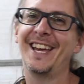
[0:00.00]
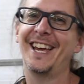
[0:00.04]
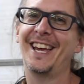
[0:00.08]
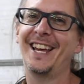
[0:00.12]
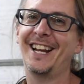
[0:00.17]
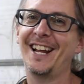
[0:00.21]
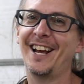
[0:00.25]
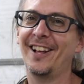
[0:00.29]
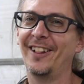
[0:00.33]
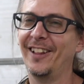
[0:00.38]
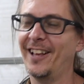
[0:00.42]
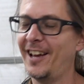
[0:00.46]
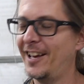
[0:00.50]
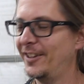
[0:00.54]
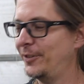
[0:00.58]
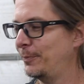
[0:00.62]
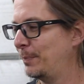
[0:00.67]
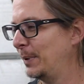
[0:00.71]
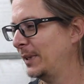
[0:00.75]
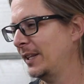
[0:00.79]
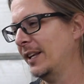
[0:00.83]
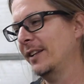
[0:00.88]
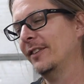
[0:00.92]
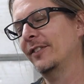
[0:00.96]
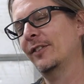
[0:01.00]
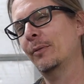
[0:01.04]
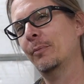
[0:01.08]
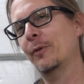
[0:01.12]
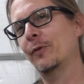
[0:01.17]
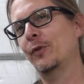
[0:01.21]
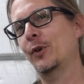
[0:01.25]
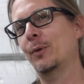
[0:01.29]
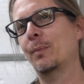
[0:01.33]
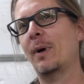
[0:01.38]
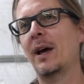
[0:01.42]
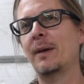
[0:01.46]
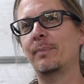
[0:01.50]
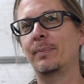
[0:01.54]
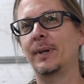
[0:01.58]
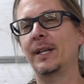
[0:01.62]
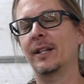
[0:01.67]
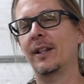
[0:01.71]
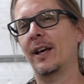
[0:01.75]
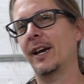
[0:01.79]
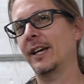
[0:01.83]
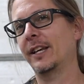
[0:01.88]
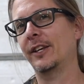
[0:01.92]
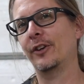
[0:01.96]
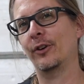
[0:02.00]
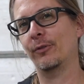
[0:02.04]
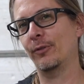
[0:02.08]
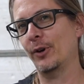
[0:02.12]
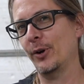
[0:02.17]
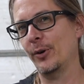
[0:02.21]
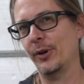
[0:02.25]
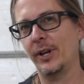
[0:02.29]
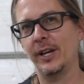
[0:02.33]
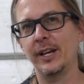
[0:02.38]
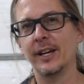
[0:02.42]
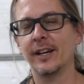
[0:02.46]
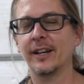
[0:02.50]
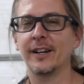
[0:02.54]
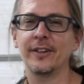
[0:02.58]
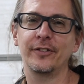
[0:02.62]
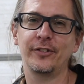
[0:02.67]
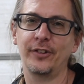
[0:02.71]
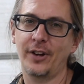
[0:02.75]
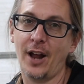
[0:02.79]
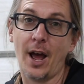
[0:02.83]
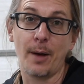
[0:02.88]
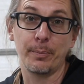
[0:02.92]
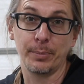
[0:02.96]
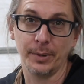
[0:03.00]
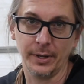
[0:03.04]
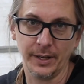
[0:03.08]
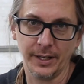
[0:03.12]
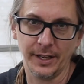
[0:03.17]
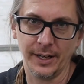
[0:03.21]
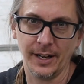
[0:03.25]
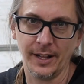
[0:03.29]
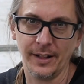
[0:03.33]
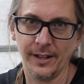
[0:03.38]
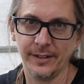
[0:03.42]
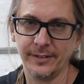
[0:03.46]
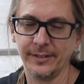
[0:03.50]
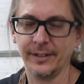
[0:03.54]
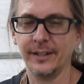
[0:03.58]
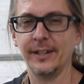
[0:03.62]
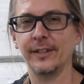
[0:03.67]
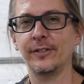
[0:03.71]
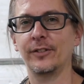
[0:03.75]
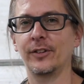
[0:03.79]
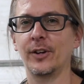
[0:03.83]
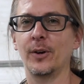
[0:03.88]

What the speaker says: an LS, but then some of you might be like, you're ruining it because you're not putting an LS in it.